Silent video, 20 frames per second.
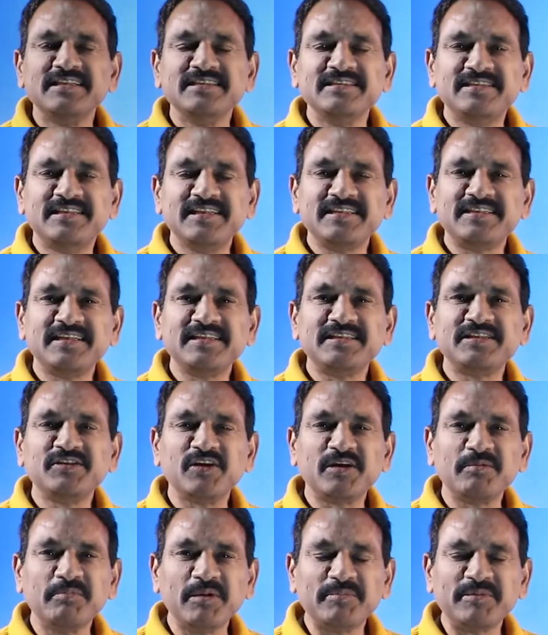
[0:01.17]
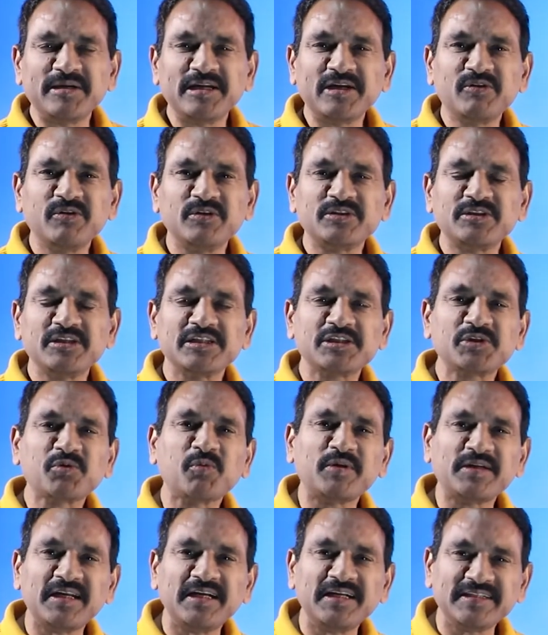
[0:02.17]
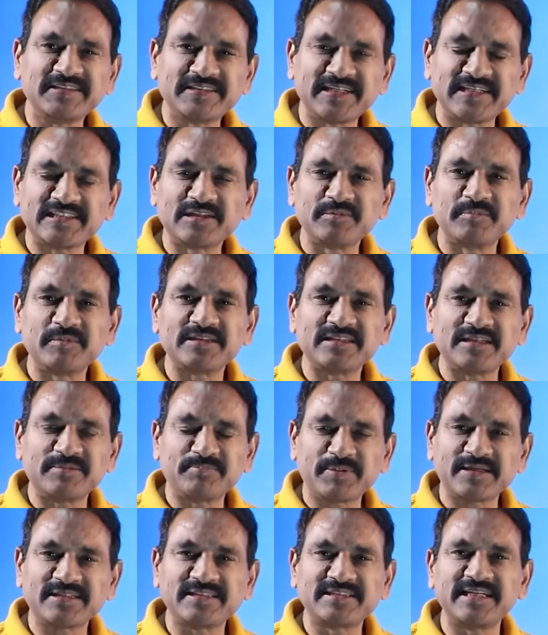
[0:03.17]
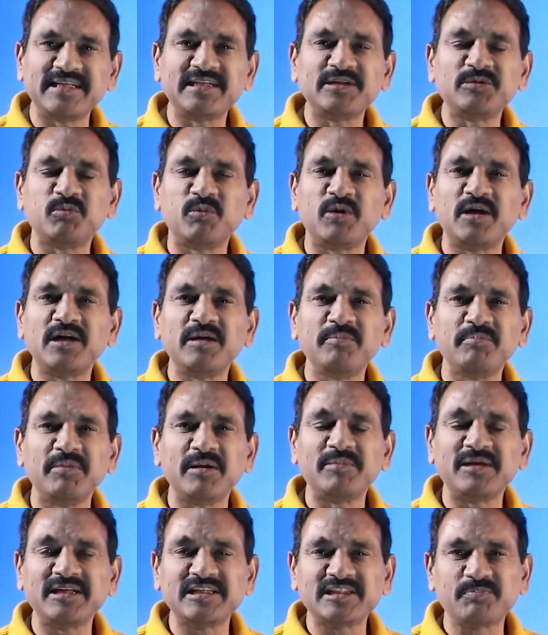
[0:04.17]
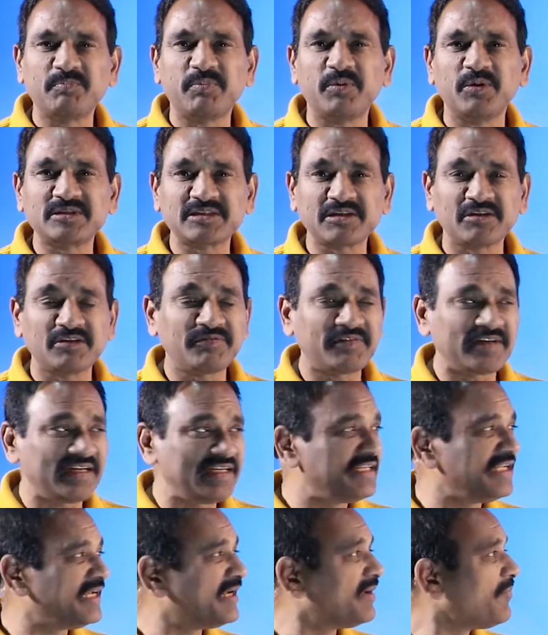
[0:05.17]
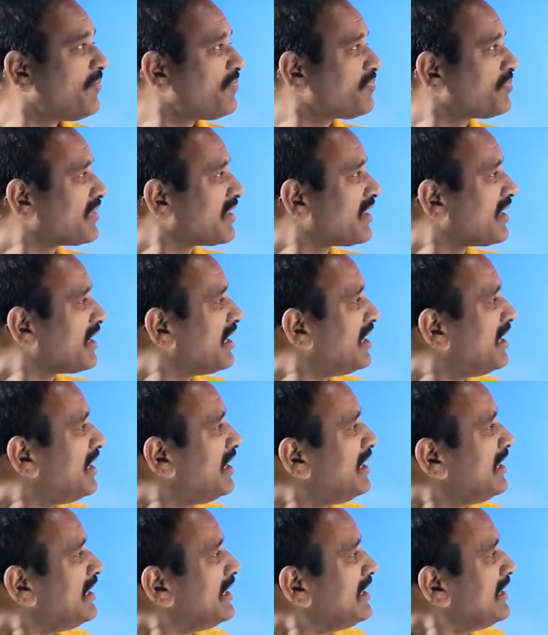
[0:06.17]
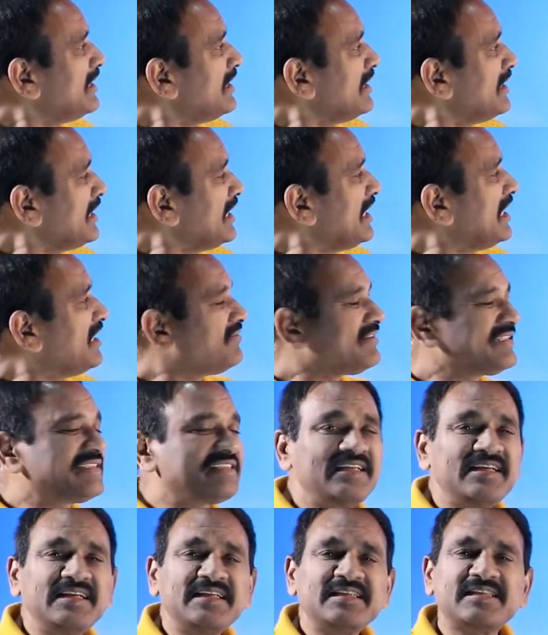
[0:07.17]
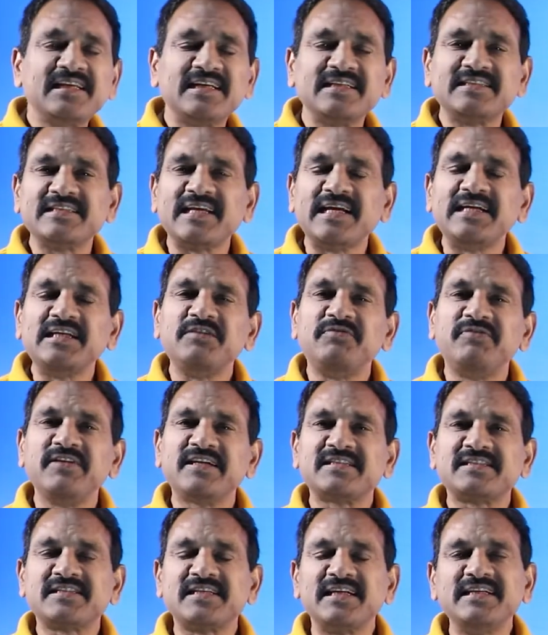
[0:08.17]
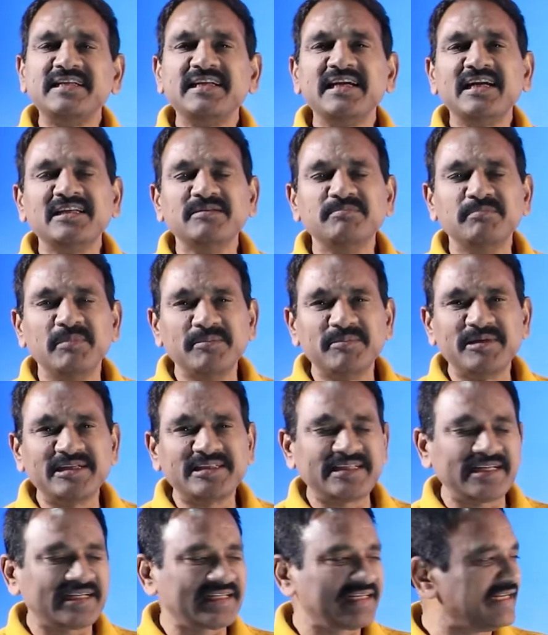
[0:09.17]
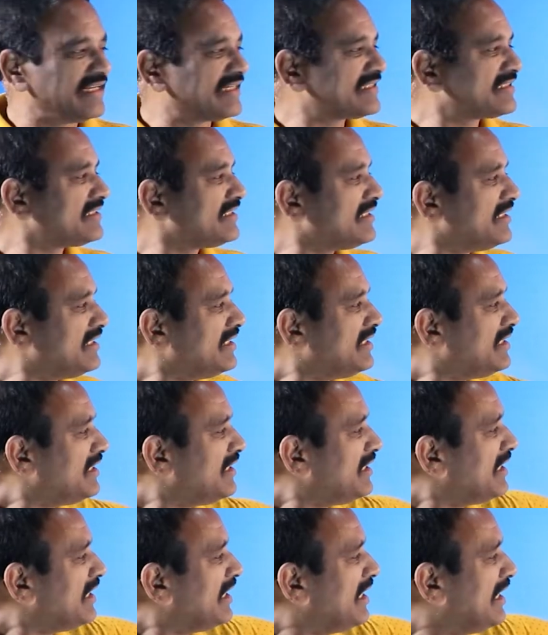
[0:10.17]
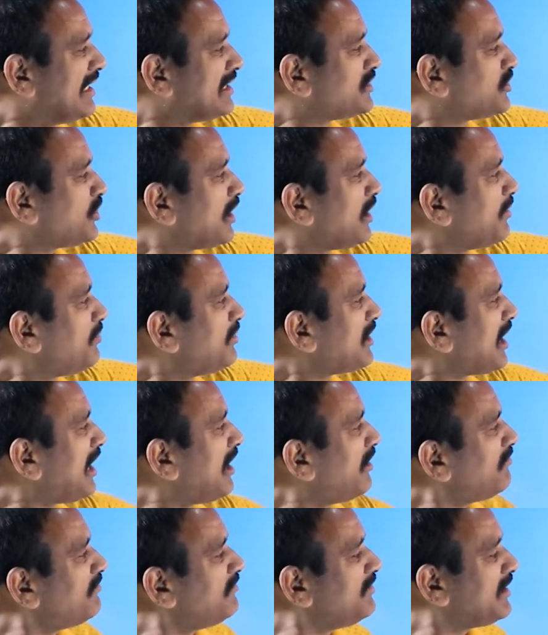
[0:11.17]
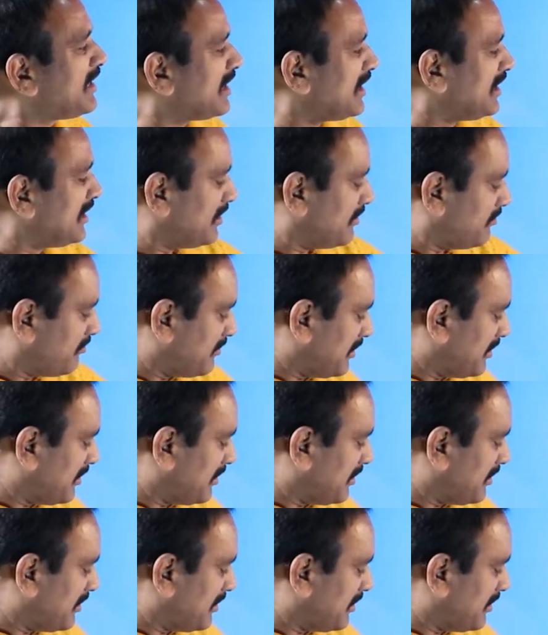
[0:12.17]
this is your memory coach squadron leader Jayasimha, the President World Memory Sports Club for India. In our series on scientific study and memory techniques, let us talk about how we can